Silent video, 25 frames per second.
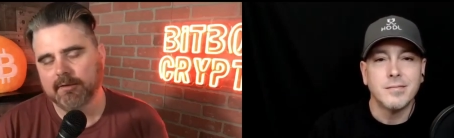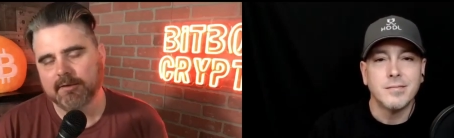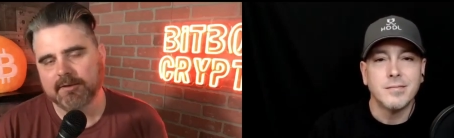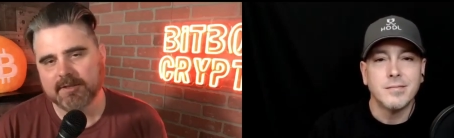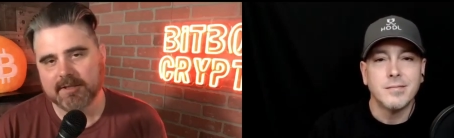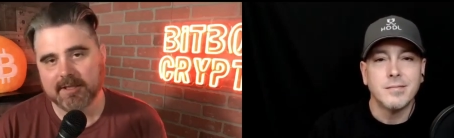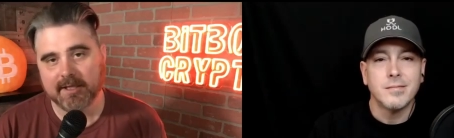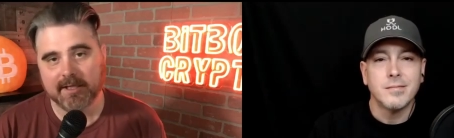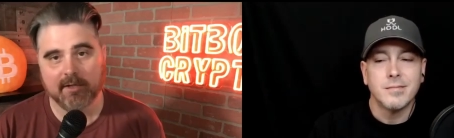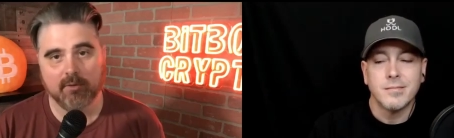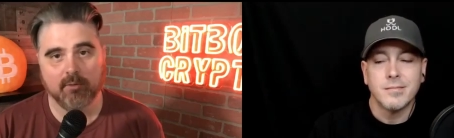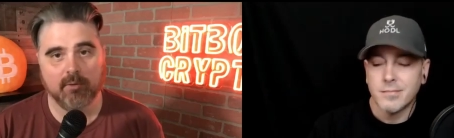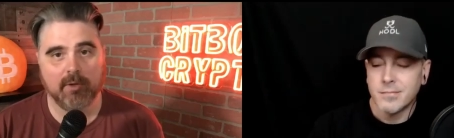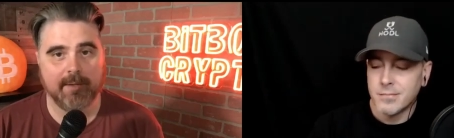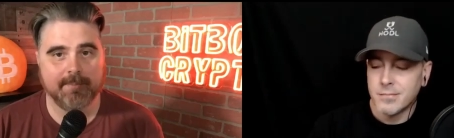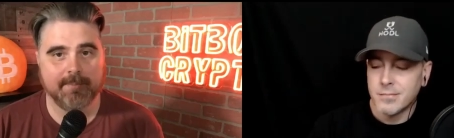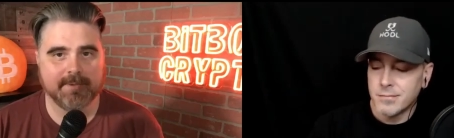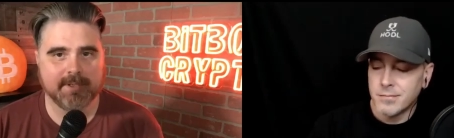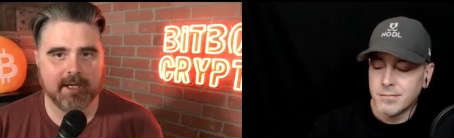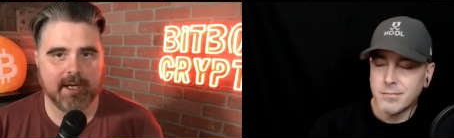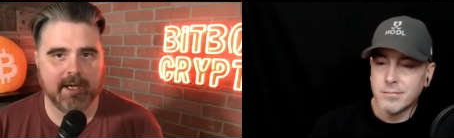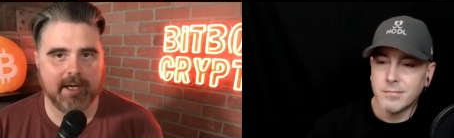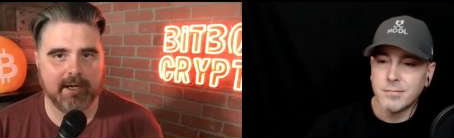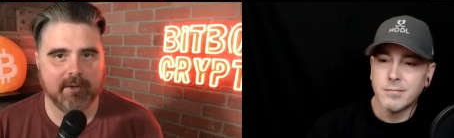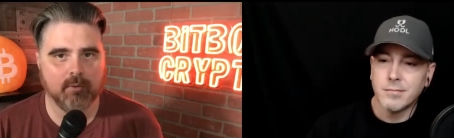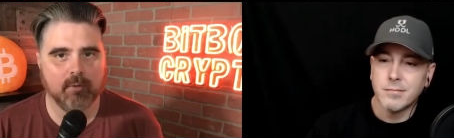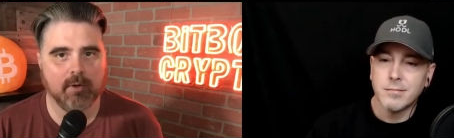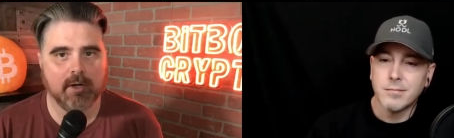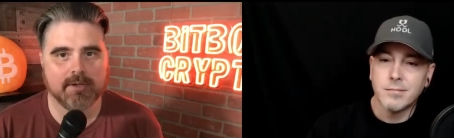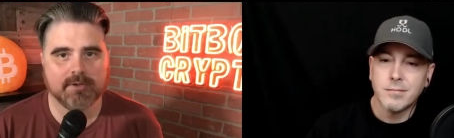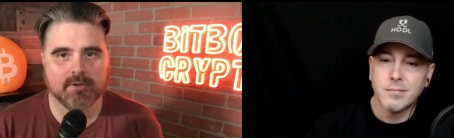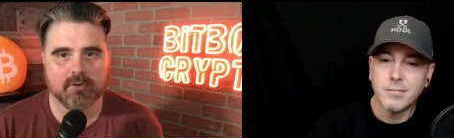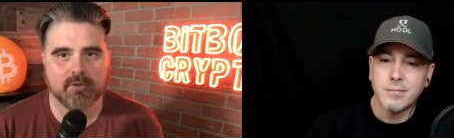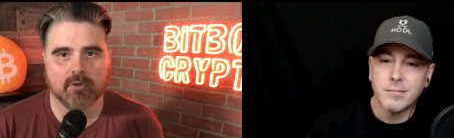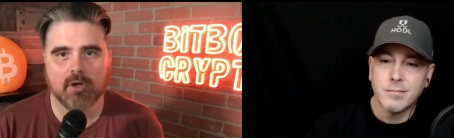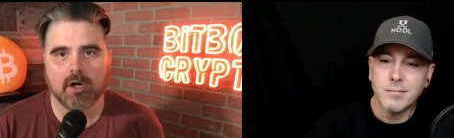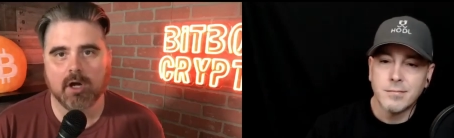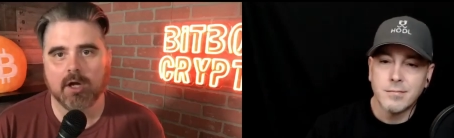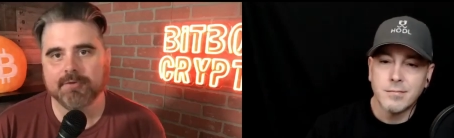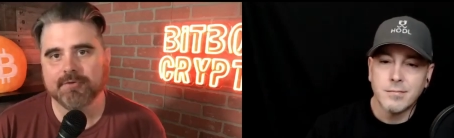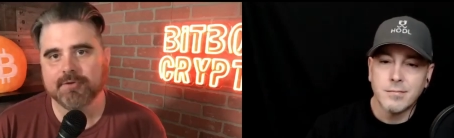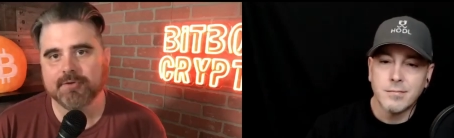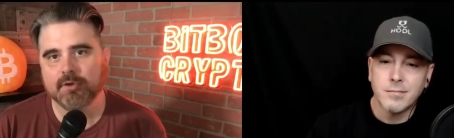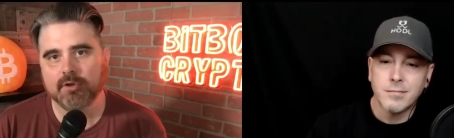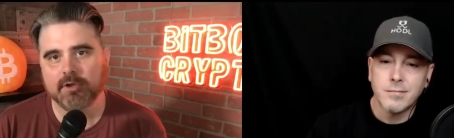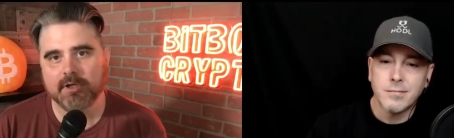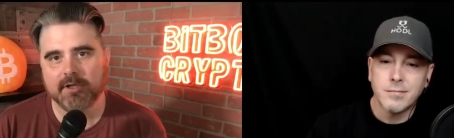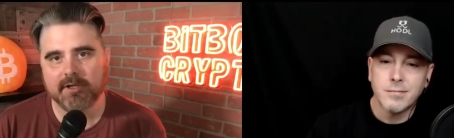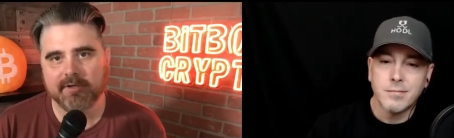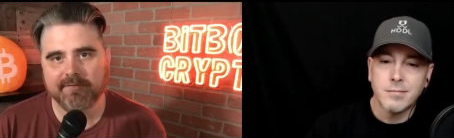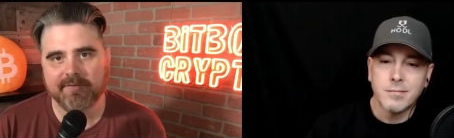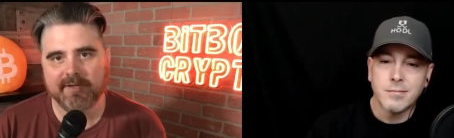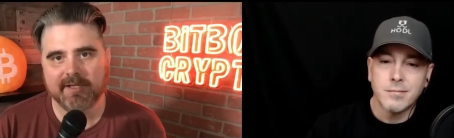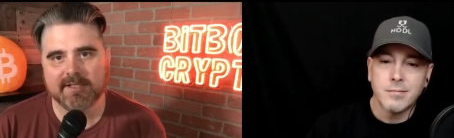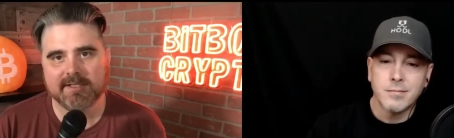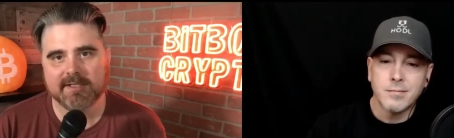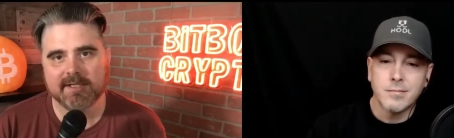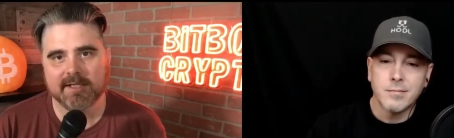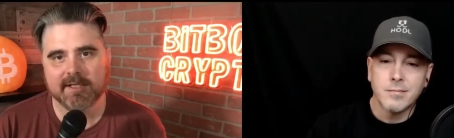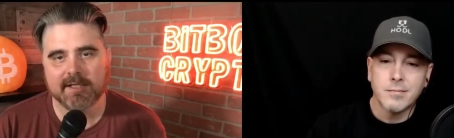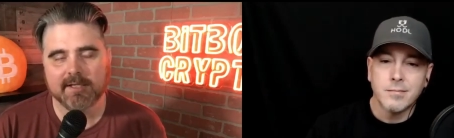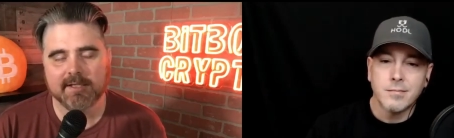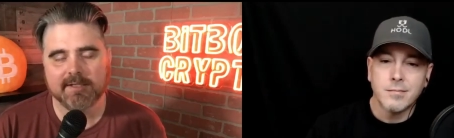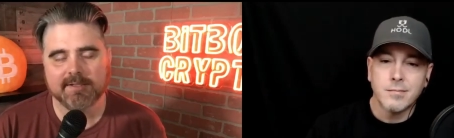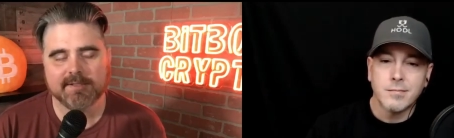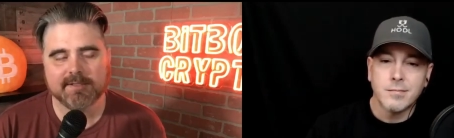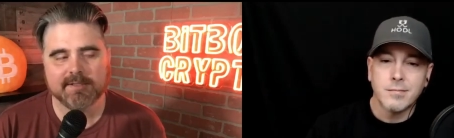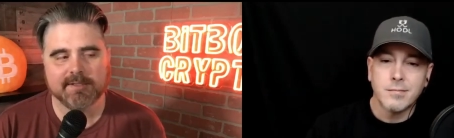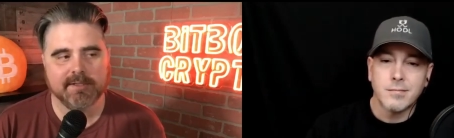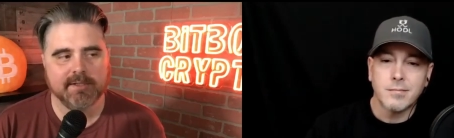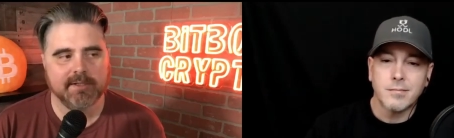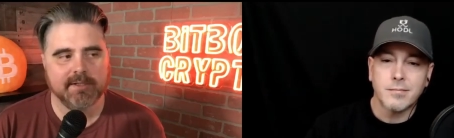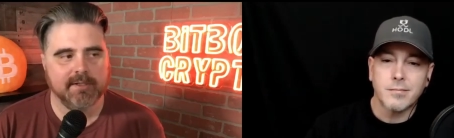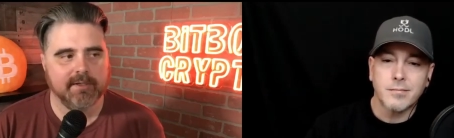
Speaker 1: ticket website where I sold concert and event tickets.